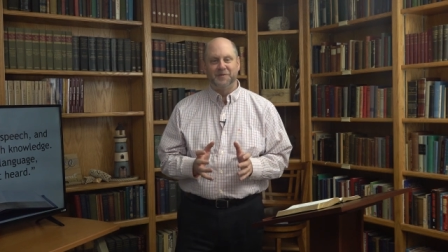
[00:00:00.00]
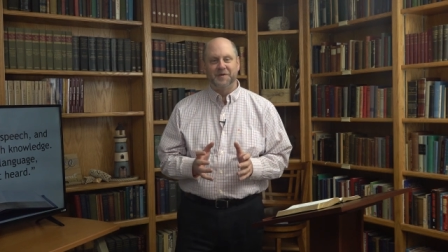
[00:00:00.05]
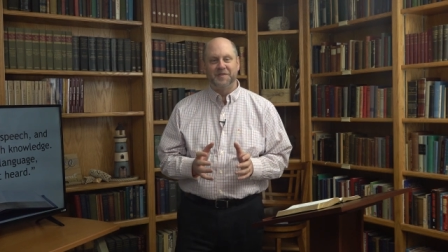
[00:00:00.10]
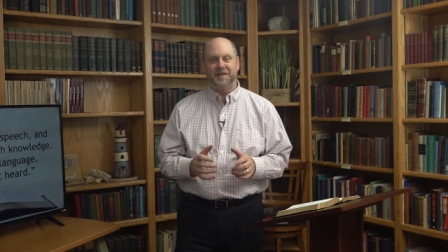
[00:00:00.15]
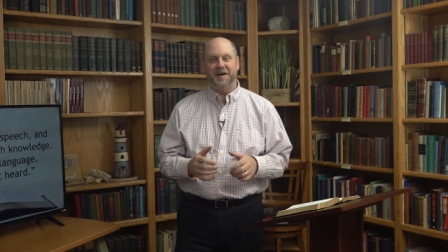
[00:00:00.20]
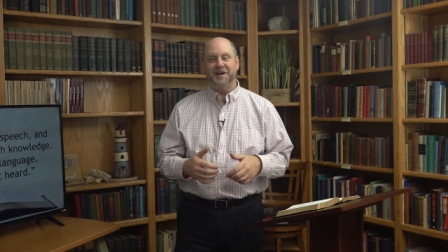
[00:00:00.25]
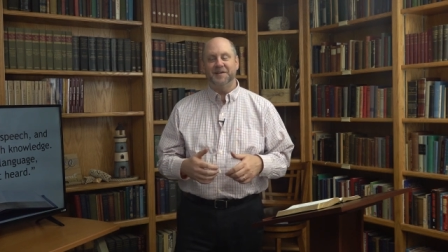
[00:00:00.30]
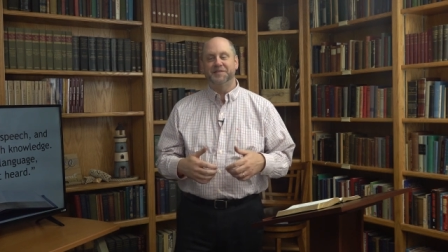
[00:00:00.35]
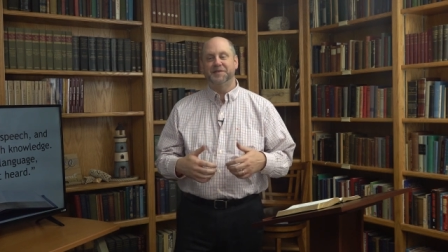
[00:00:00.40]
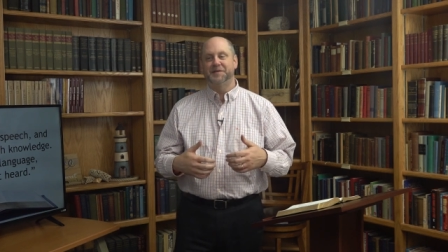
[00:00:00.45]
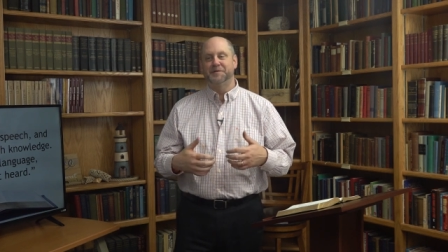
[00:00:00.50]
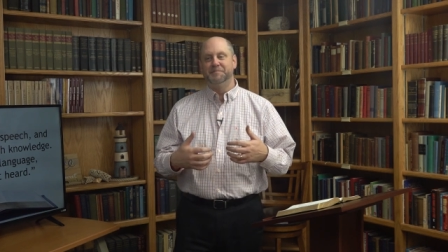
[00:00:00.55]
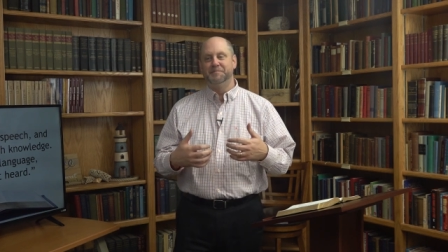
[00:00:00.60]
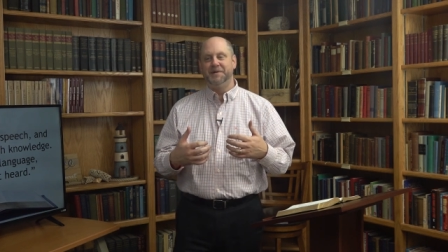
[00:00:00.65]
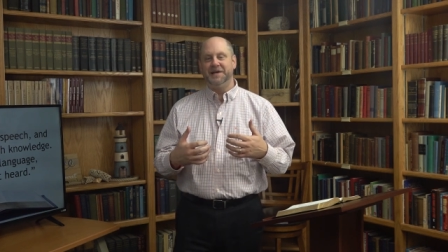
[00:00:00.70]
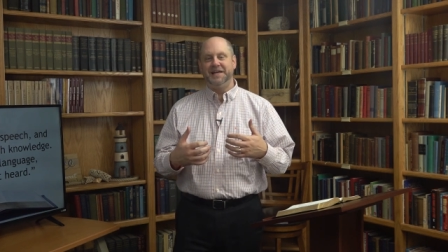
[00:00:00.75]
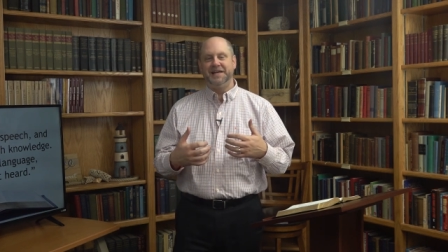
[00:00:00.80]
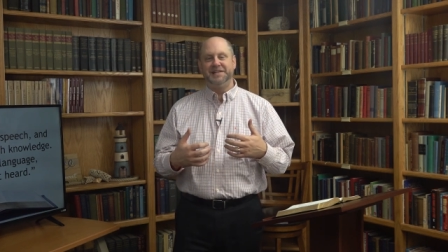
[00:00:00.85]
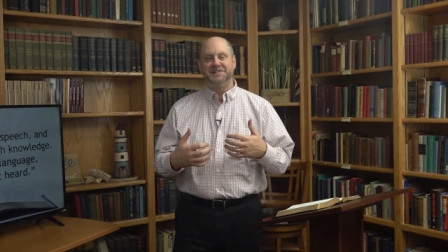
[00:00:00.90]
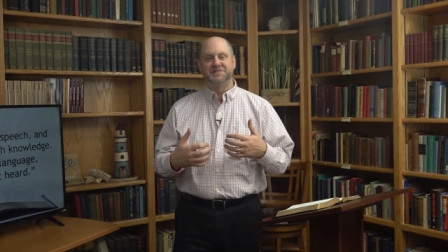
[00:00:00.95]
without the
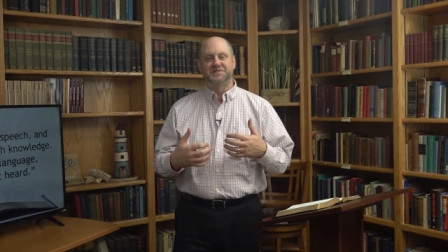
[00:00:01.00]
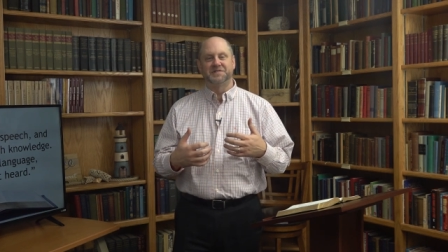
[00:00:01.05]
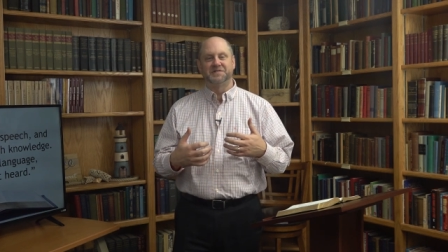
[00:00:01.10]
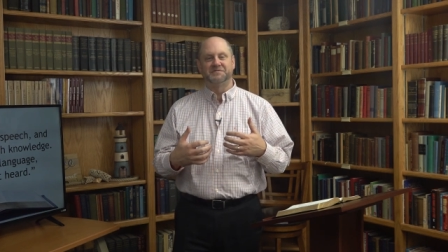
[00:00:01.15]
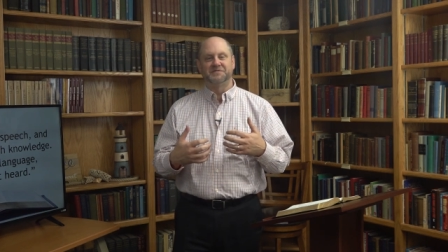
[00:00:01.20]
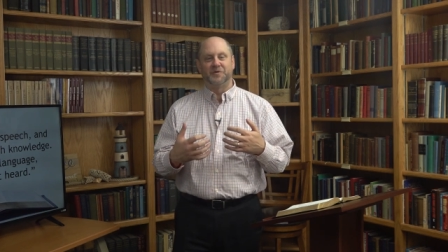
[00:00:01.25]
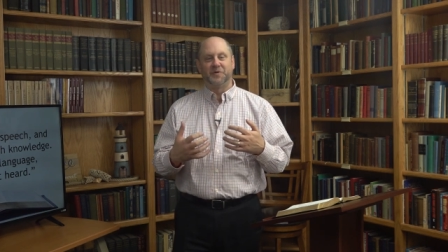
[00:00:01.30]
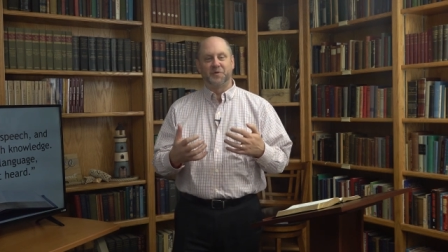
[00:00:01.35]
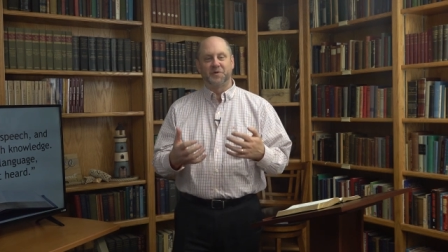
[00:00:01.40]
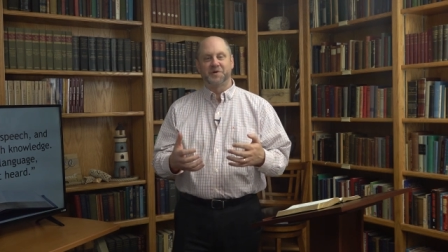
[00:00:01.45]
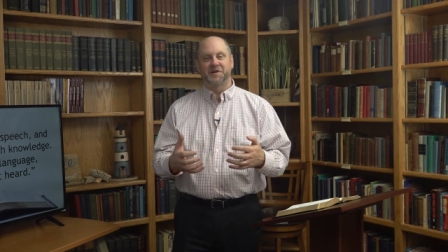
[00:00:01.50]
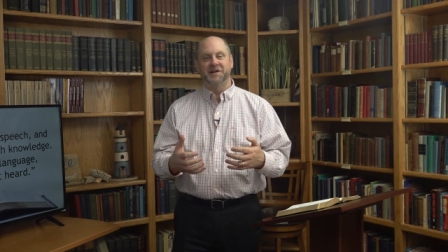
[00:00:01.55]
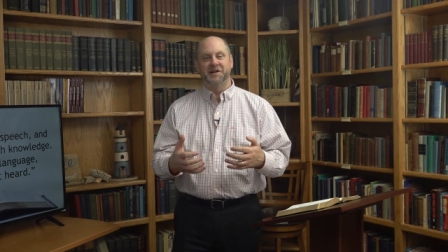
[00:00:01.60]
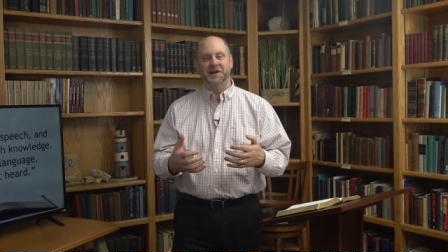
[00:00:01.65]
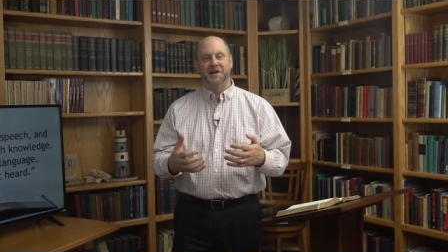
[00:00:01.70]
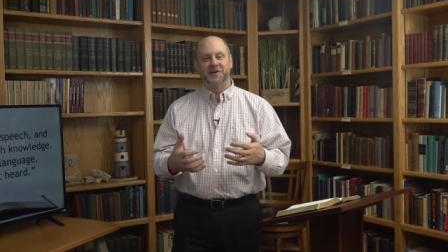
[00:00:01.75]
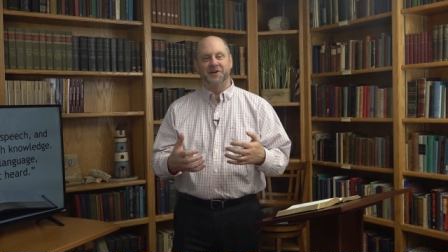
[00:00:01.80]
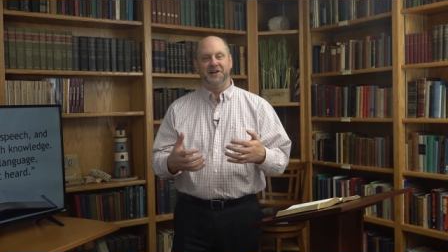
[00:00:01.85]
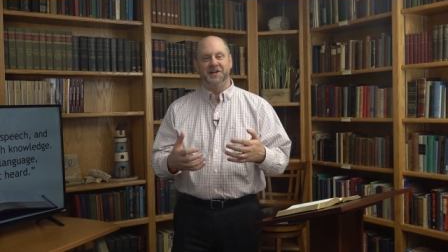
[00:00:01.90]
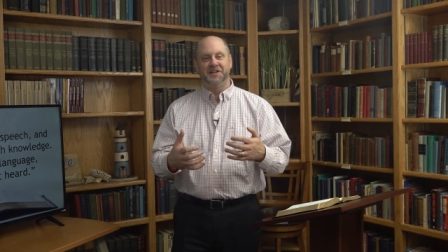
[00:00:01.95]
means of
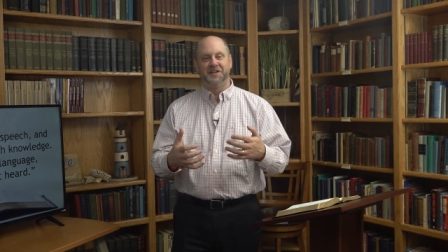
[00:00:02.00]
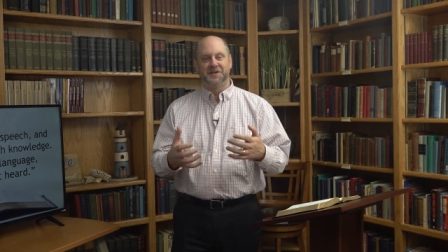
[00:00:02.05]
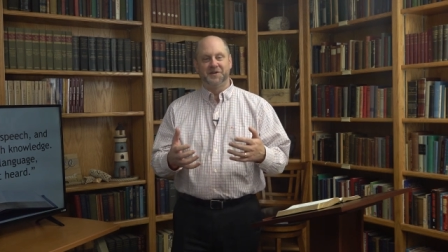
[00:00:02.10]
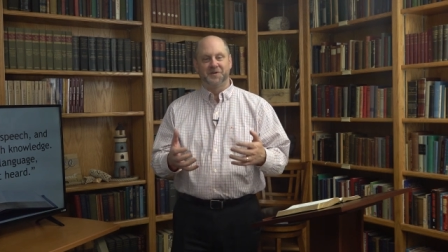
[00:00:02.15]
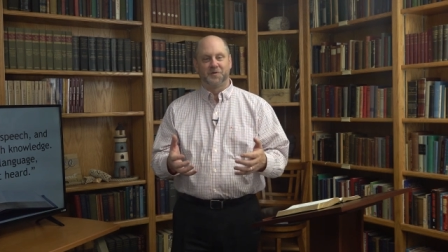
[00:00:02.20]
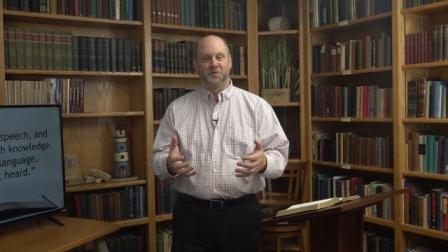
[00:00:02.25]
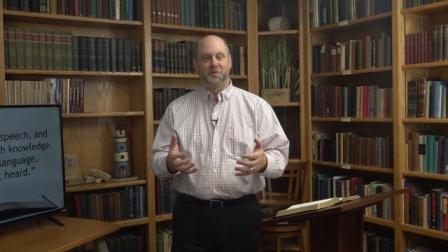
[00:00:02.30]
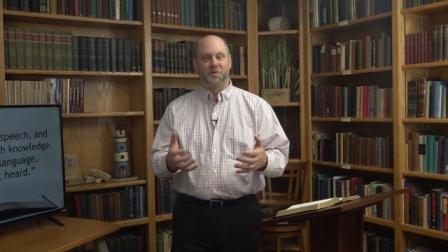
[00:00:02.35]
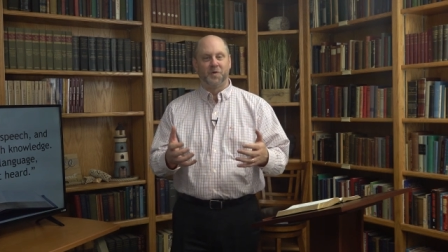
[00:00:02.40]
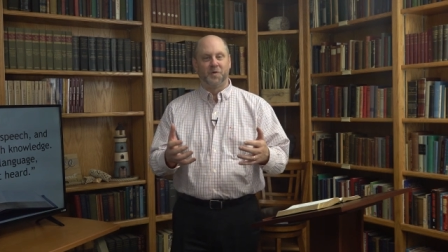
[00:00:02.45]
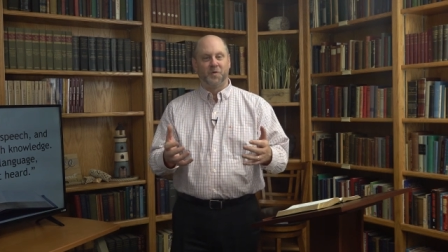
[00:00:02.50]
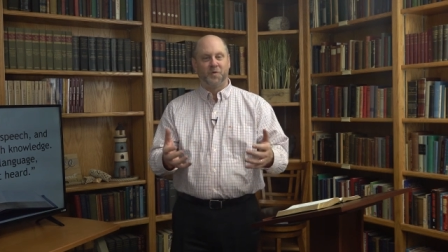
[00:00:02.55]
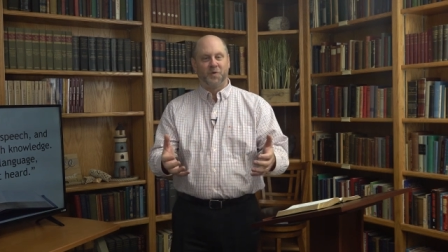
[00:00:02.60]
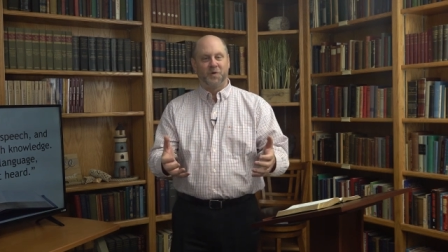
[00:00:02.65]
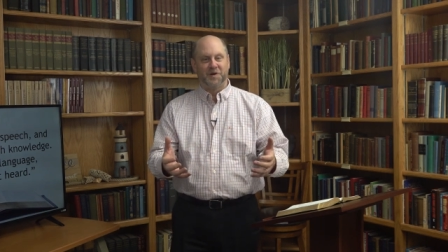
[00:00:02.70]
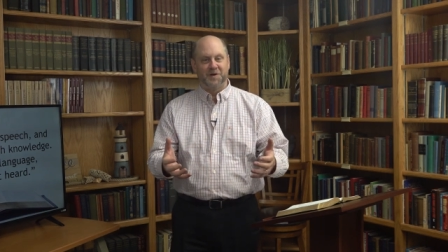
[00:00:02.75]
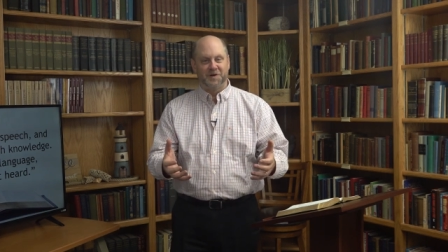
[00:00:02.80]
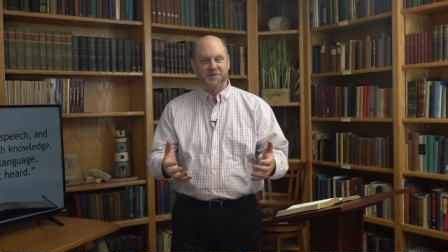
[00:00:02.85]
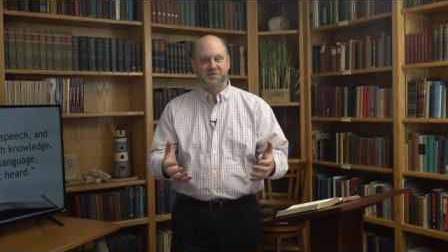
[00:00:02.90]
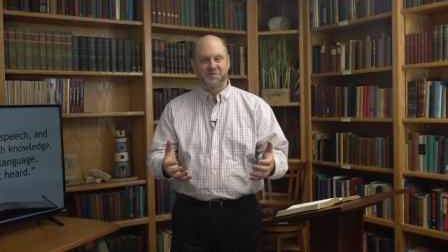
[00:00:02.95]
ordinary literal
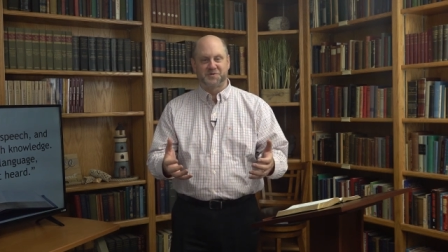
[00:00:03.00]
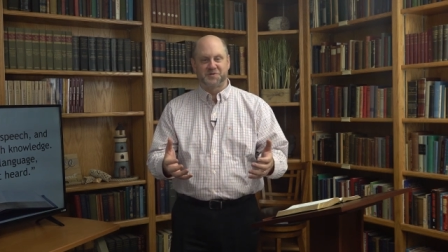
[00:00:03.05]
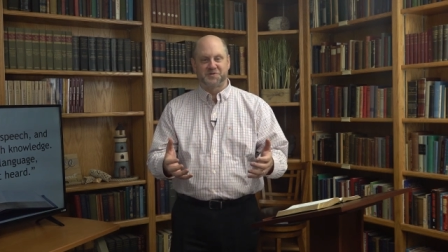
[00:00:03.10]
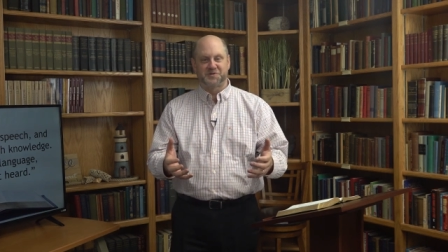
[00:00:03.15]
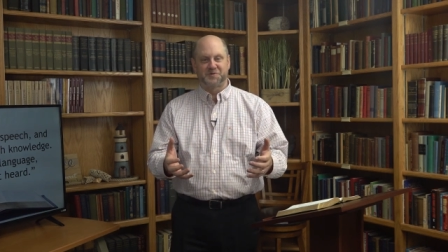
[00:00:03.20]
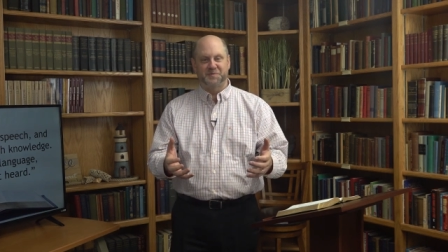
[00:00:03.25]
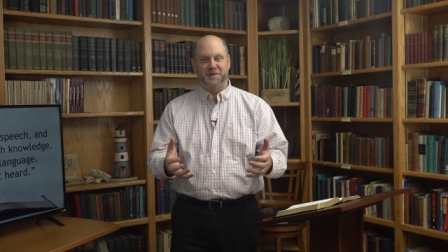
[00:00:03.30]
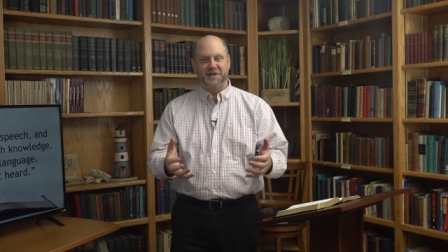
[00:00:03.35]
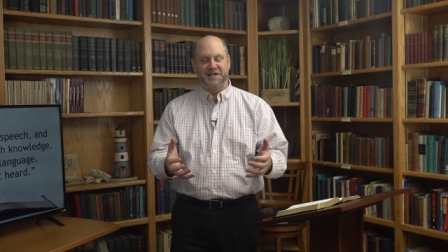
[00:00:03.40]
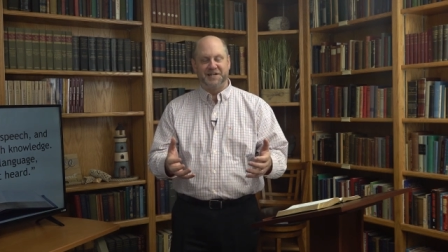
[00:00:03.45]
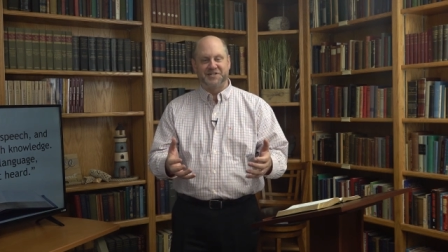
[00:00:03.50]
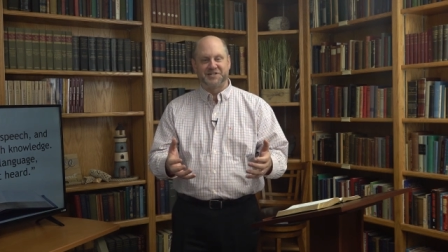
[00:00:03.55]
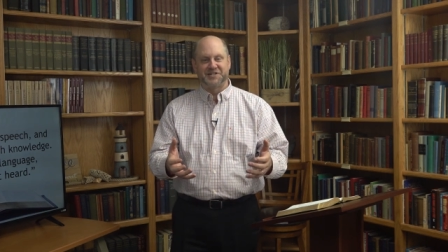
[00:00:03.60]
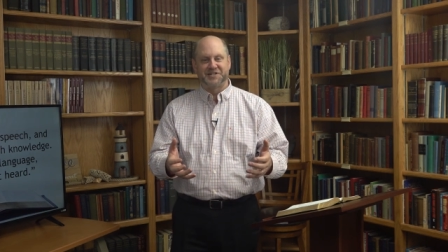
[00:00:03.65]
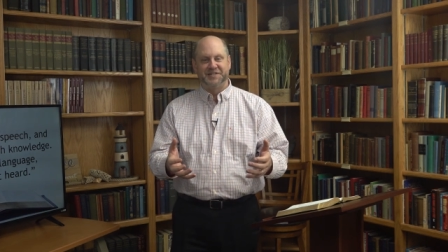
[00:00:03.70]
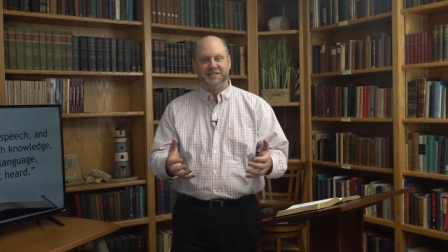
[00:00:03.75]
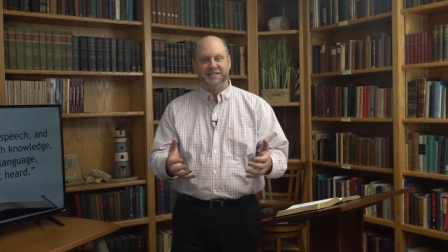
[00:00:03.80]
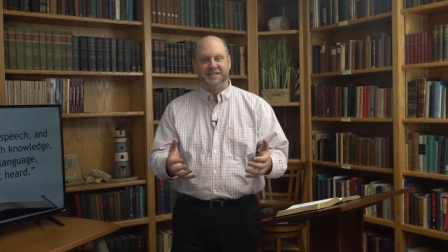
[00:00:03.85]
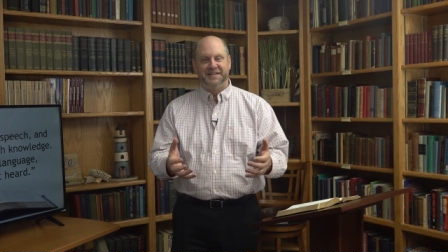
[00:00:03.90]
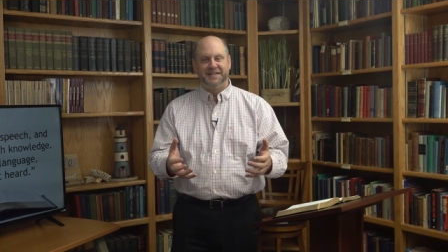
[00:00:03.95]
words or
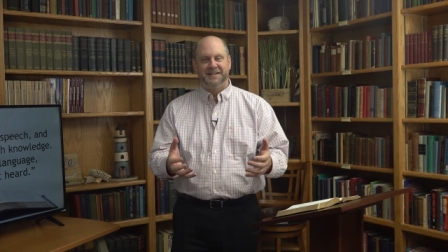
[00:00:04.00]
speech.